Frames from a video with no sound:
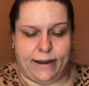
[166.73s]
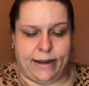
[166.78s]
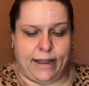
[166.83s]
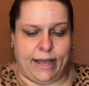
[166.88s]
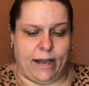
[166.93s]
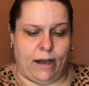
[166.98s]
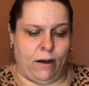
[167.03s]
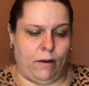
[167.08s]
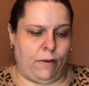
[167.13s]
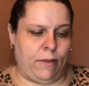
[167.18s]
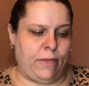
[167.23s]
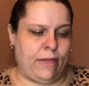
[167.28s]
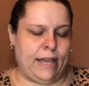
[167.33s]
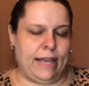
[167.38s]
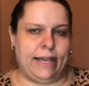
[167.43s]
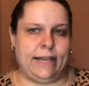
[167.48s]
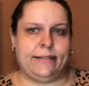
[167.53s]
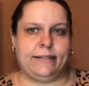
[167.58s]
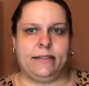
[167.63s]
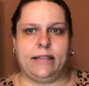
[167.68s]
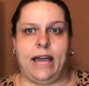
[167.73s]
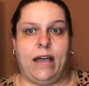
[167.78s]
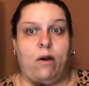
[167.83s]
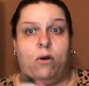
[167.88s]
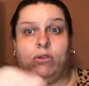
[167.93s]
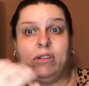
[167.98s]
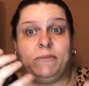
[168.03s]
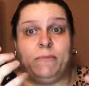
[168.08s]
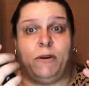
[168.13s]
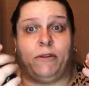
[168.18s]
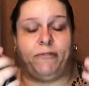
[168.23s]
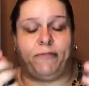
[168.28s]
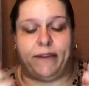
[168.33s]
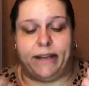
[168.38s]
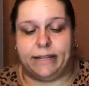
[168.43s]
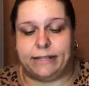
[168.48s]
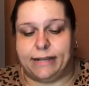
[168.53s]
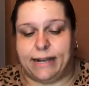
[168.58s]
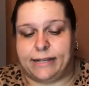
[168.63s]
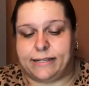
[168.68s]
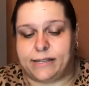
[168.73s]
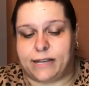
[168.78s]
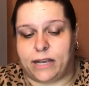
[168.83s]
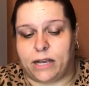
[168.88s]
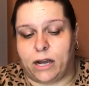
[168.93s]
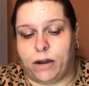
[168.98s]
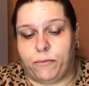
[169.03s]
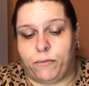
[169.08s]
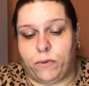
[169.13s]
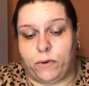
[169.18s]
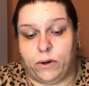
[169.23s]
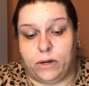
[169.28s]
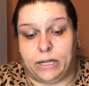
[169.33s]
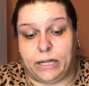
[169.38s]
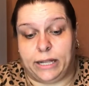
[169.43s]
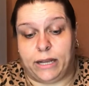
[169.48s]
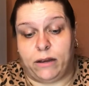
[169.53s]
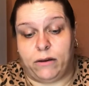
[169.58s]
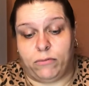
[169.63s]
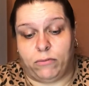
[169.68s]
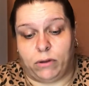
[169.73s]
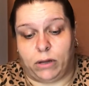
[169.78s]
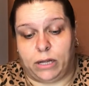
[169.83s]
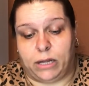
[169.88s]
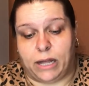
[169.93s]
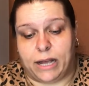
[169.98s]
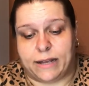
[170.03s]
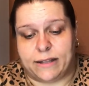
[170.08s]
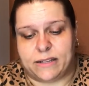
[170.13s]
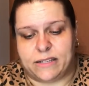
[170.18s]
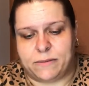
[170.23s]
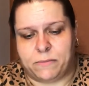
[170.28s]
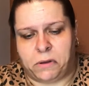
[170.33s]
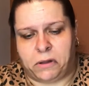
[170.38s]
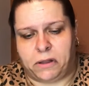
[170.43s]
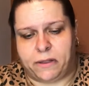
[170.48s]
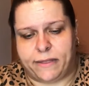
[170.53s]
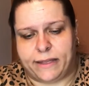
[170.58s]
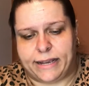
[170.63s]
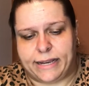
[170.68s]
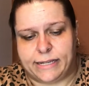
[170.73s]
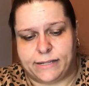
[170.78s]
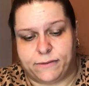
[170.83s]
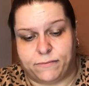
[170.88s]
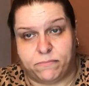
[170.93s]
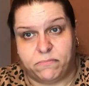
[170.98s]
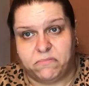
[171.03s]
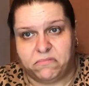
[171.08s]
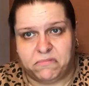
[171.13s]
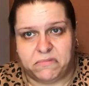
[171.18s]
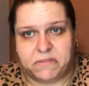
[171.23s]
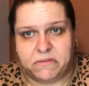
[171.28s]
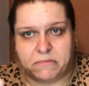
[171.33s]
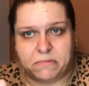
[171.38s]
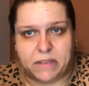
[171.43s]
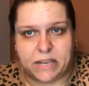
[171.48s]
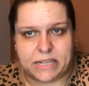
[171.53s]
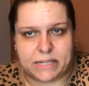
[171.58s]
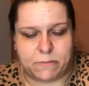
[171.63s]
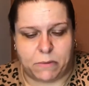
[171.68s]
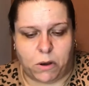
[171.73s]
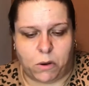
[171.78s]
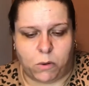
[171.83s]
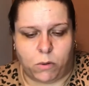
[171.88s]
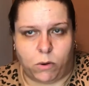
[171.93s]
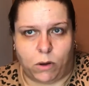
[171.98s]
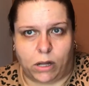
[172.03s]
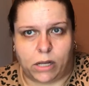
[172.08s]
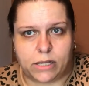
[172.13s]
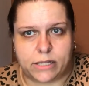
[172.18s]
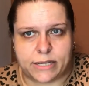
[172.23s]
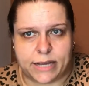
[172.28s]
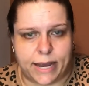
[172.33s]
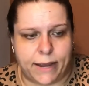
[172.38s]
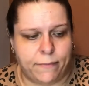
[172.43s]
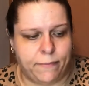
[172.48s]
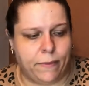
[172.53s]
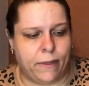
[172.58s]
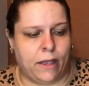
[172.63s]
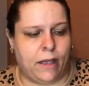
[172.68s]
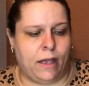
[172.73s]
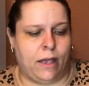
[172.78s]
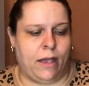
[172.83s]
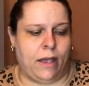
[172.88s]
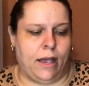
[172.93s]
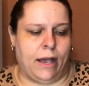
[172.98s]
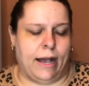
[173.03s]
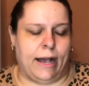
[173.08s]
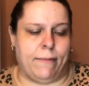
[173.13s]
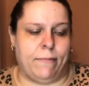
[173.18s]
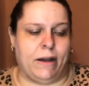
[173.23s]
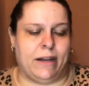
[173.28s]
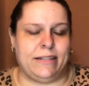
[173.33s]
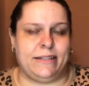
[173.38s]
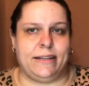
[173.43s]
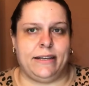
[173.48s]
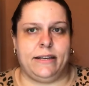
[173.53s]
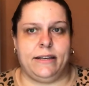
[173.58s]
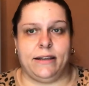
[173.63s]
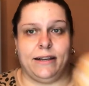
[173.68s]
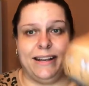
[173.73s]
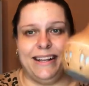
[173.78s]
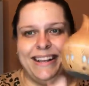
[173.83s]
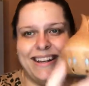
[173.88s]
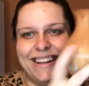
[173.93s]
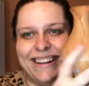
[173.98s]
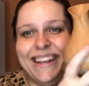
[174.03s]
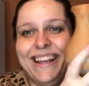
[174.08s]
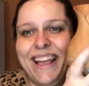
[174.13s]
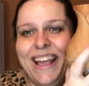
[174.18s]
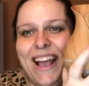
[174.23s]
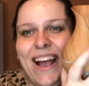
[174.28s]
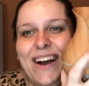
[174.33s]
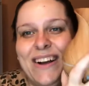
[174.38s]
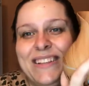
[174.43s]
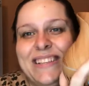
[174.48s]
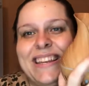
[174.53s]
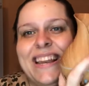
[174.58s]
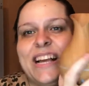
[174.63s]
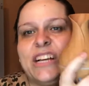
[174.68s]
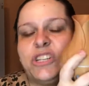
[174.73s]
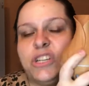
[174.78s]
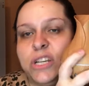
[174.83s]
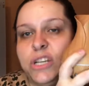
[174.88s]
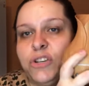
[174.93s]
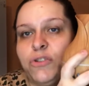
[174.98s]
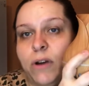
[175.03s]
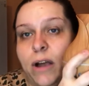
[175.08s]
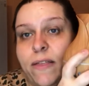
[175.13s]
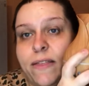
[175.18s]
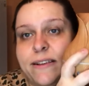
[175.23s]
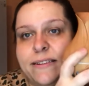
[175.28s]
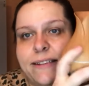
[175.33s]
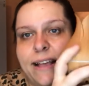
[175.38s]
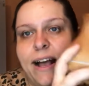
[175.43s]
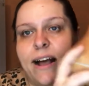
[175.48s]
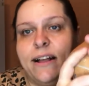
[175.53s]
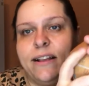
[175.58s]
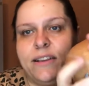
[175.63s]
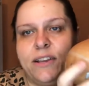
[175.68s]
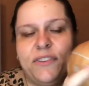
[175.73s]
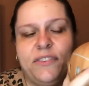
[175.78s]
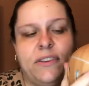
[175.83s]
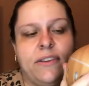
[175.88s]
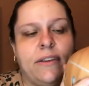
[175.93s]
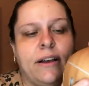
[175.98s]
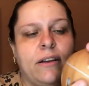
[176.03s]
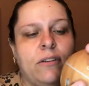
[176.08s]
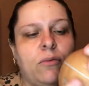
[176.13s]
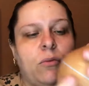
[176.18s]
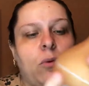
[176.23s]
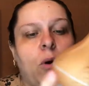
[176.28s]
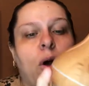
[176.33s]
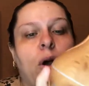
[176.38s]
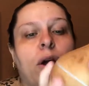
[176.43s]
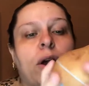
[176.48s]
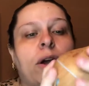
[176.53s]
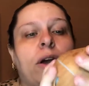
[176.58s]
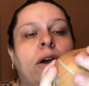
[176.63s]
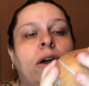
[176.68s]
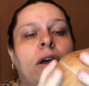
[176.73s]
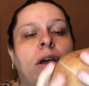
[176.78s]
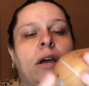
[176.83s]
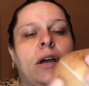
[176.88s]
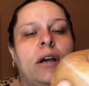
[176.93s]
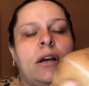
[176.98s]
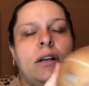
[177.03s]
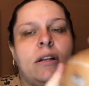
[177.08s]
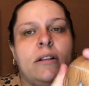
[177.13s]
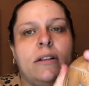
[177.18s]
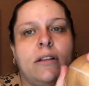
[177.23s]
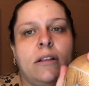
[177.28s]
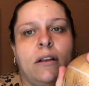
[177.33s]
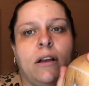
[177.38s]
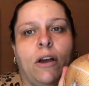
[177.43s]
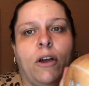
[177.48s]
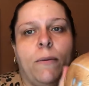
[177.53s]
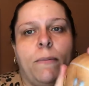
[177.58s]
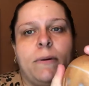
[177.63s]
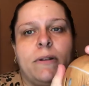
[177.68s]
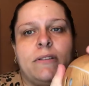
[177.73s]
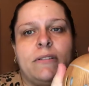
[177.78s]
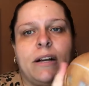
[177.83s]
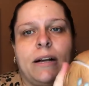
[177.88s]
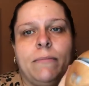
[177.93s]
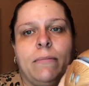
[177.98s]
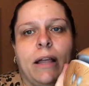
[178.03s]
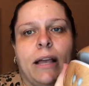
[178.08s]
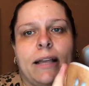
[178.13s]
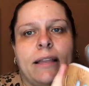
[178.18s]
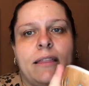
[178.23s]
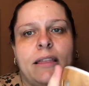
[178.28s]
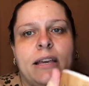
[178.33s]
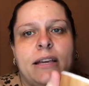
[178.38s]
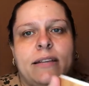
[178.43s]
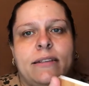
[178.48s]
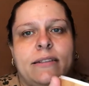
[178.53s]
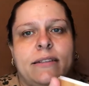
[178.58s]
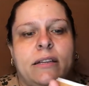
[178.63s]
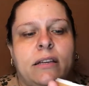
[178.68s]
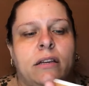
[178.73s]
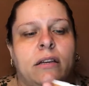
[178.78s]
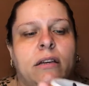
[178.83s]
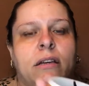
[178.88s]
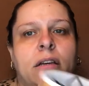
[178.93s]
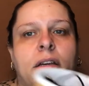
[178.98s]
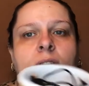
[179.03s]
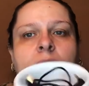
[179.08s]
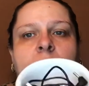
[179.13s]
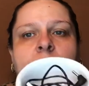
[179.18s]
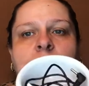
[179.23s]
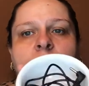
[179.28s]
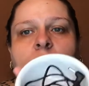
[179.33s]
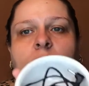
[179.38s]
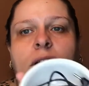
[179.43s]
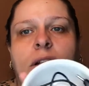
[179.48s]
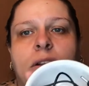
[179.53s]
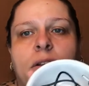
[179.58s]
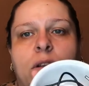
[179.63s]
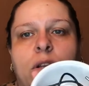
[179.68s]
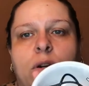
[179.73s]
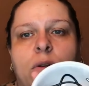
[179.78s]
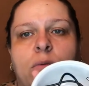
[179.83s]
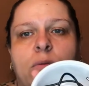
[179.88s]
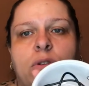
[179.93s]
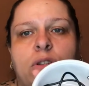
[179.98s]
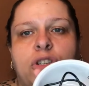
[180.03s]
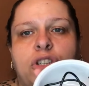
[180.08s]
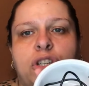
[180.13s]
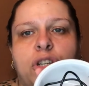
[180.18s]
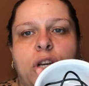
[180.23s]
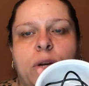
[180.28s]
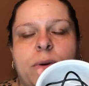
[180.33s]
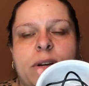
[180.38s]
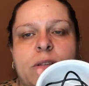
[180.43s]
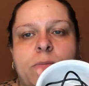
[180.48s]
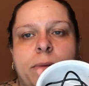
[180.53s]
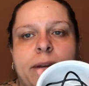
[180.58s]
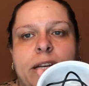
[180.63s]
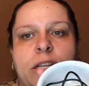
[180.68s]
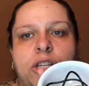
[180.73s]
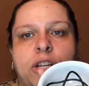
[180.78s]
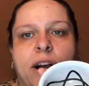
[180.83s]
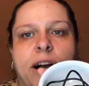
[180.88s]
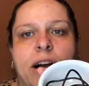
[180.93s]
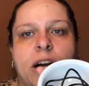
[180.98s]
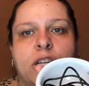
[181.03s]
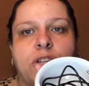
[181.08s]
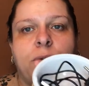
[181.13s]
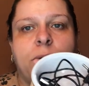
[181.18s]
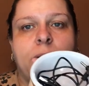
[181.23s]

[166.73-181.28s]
now these, they all smell fantastic. I really, really like the smell of these. They smell quality. I did actually try this out, and yes, it does work. It opens up like this. It's got a little USB charger